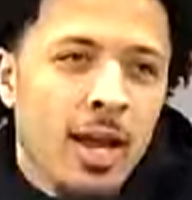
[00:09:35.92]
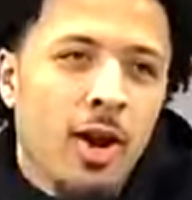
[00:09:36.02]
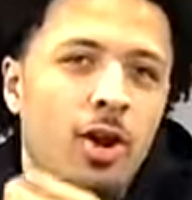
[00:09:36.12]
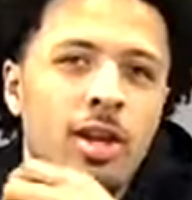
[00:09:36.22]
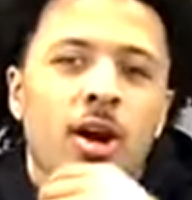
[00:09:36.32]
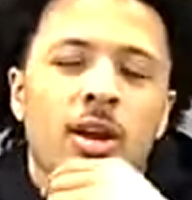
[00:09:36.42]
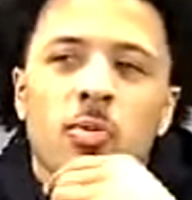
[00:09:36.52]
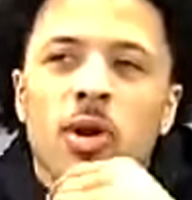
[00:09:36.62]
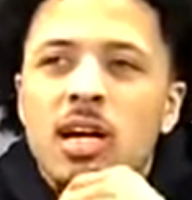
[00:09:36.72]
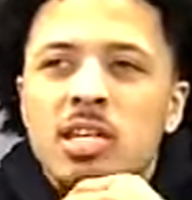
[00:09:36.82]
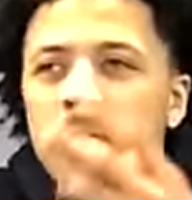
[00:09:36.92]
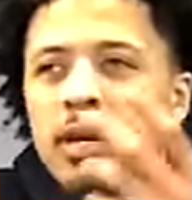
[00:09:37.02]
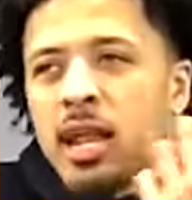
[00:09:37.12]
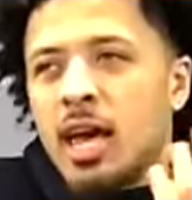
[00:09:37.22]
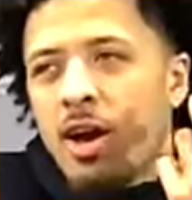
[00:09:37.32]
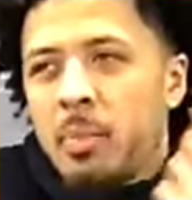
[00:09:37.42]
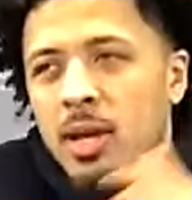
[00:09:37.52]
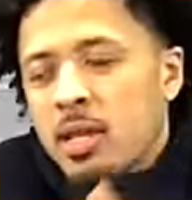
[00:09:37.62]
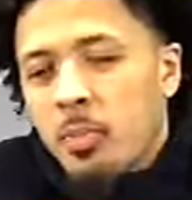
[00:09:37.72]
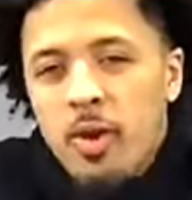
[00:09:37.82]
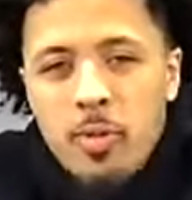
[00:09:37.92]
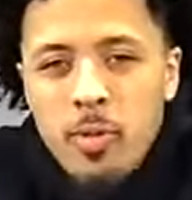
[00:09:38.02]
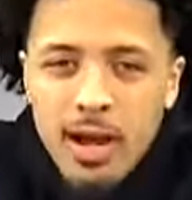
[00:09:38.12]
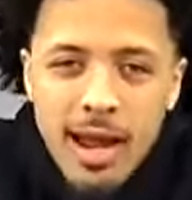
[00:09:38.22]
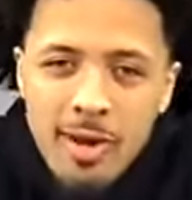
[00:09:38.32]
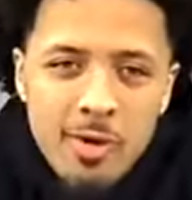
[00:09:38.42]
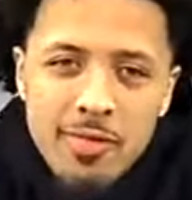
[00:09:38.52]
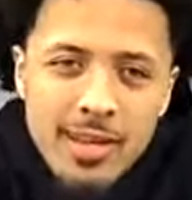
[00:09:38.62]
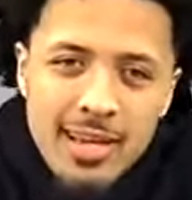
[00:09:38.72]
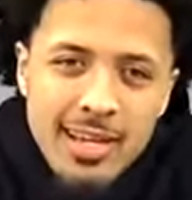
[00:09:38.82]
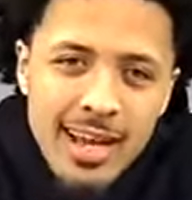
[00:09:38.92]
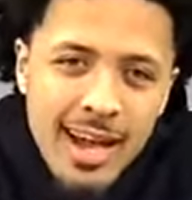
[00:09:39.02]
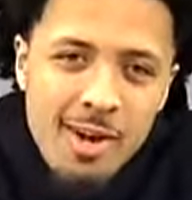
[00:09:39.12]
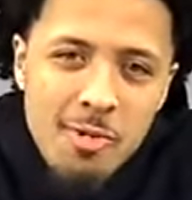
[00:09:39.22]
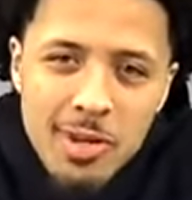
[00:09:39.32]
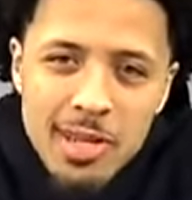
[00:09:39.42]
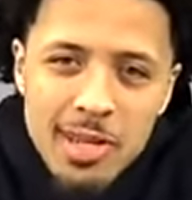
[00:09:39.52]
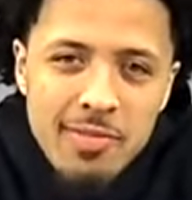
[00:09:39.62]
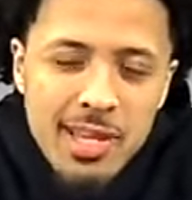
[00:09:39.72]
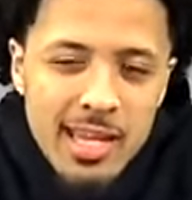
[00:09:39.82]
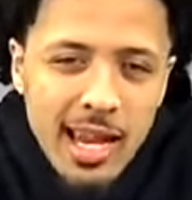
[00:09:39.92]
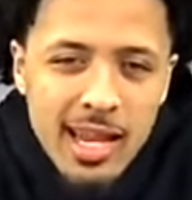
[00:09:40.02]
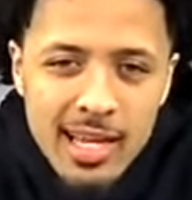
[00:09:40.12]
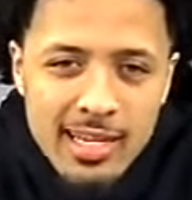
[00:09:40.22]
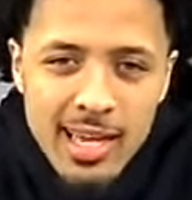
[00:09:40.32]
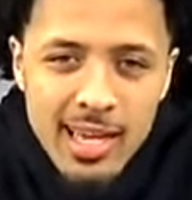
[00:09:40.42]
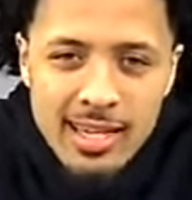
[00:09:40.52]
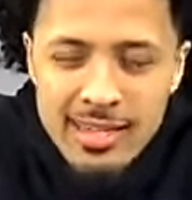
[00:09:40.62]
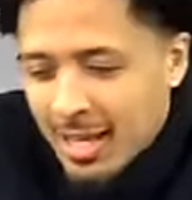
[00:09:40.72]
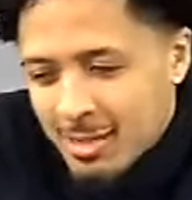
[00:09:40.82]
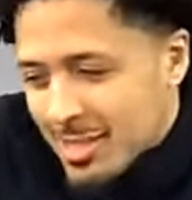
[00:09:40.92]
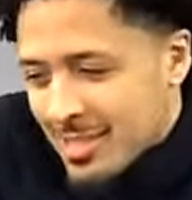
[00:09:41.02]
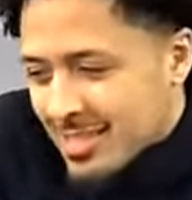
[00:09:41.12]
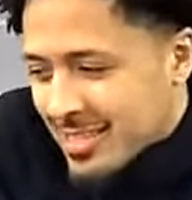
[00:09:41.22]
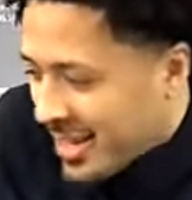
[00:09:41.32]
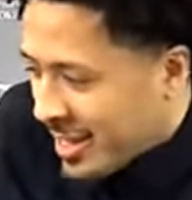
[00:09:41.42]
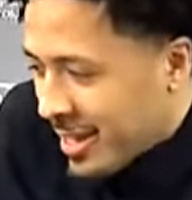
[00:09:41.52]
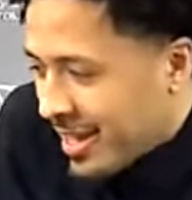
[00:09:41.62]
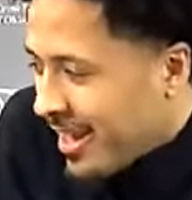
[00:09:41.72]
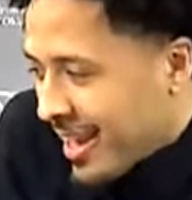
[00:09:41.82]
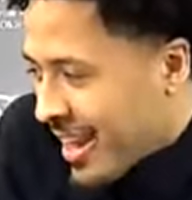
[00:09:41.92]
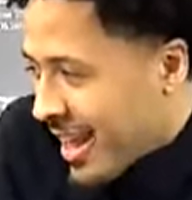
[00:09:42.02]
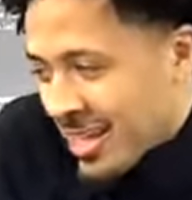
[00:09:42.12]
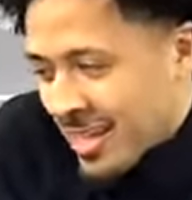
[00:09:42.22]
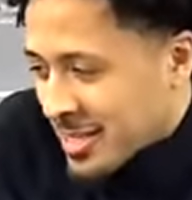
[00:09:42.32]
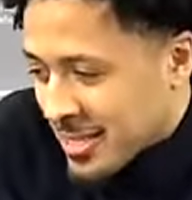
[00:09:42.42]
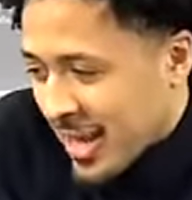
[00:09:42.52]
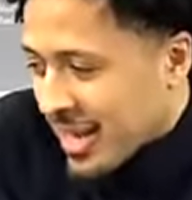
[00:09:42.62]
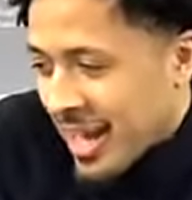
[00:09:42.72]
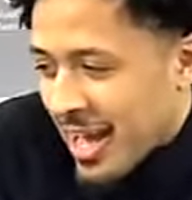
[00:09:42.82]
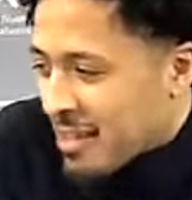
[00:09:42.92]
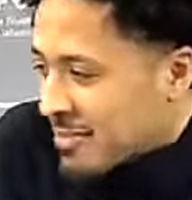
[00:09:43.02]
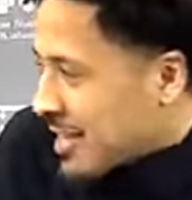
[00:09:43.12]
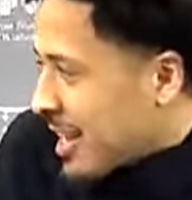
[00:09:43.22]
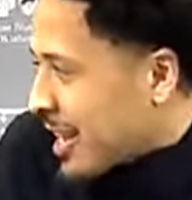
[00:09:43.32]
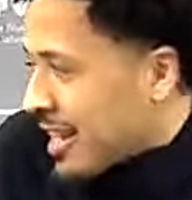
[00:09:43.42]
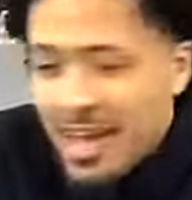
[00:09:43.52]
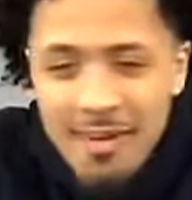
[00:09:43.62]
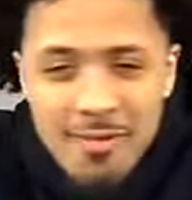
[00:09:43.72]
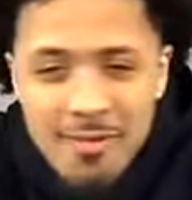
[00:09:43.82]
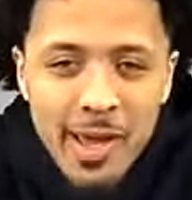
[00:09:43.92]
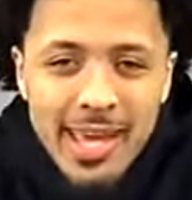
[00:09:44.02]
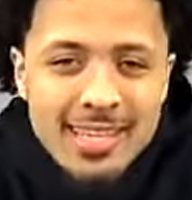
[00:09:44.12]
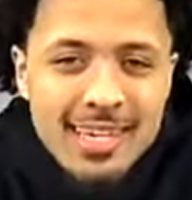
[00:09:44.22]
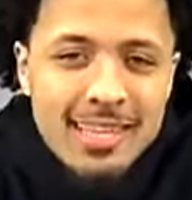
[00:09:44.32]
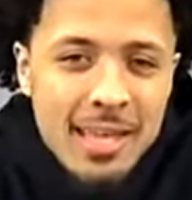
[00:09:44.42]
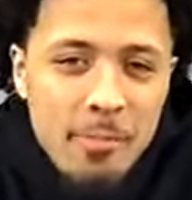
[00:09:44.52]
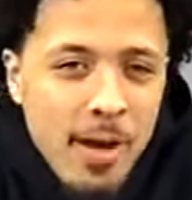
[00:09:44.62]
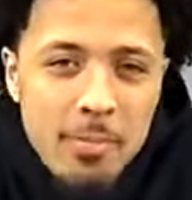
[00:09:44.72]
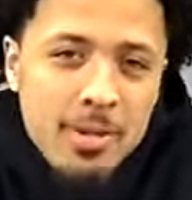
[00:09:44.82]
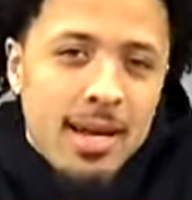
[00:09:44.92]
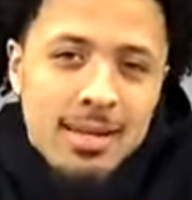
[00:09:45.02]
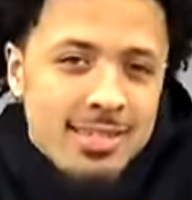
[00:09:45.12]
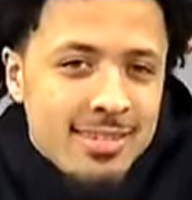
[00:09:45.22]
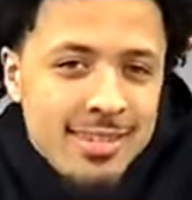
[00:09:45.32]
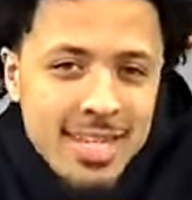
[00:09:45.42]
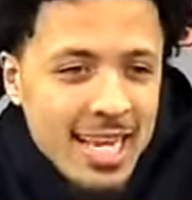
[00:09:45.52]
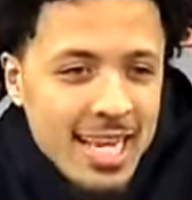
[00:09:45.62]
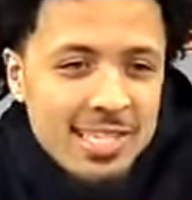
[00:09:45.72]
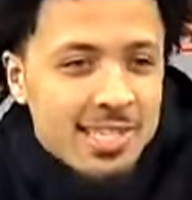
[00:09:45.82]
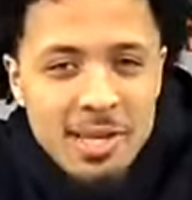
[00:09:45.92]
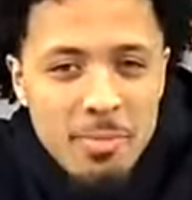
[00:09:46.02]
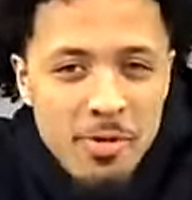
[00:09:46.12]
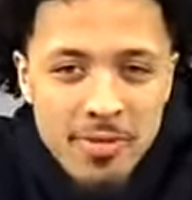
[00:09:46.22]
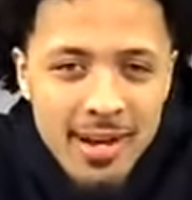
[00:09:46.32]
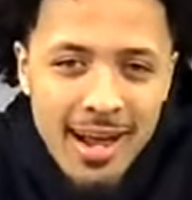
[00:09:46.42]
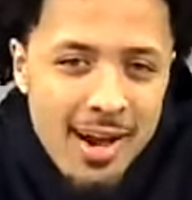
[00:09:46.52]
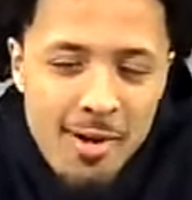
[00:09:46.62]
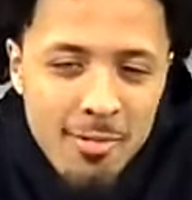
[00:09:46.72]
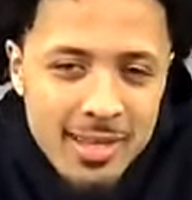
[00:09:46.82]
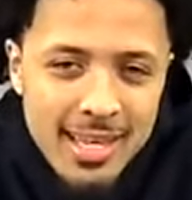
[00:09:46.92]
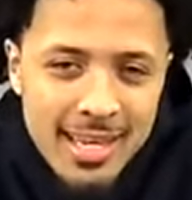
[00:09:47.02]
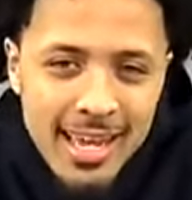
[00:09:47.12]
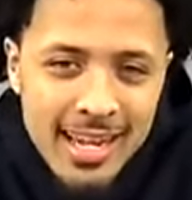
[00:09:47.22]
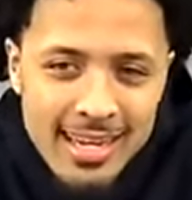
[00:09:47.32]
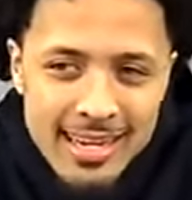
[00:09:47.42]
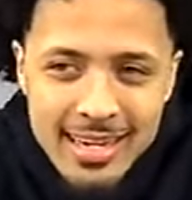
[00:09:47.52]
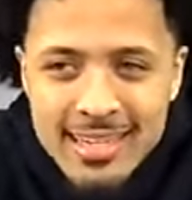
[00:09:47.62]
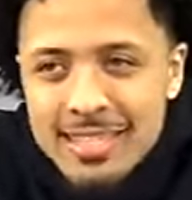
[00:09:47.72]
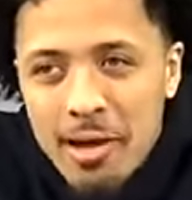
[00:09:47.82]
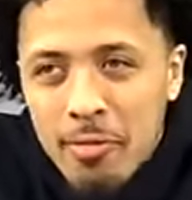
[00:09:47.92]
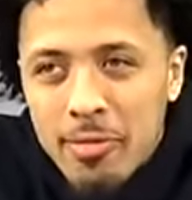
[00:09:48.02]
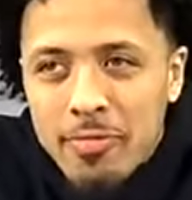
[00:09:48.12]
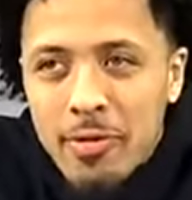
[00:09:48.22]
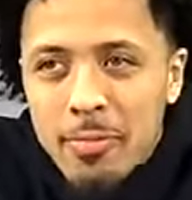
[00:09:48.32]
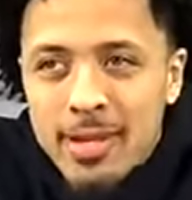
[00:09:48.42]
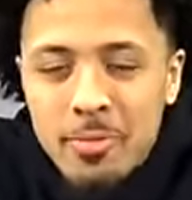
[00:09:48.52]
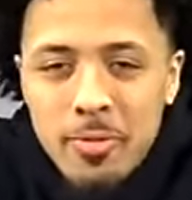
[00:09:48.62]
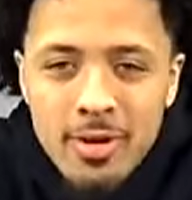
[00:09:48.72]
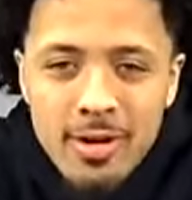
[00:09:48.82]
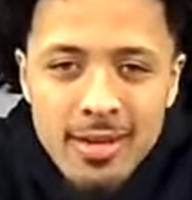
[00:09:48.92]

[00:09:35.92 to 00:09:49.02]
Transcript: early on it was, but now I'm at the point where I don't really even look at it like that. I just, like, they can have steak, they can have wings, anything by me. That's them over there. I don't really look at it like that. That's not really for me anymore.